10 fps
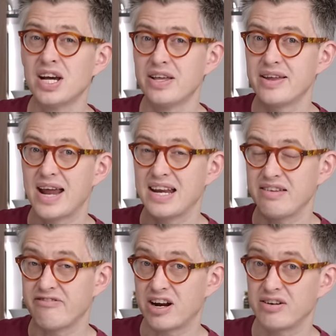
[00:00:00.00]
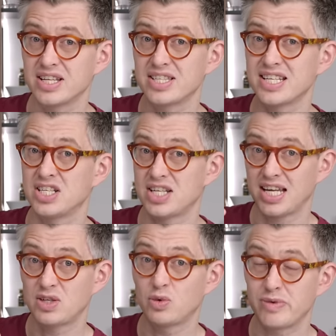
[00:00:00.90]
that any variance in
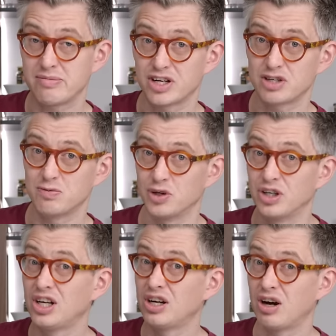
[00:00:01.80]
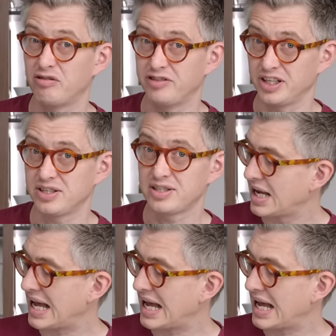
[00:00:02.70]
taste would be much more obvious.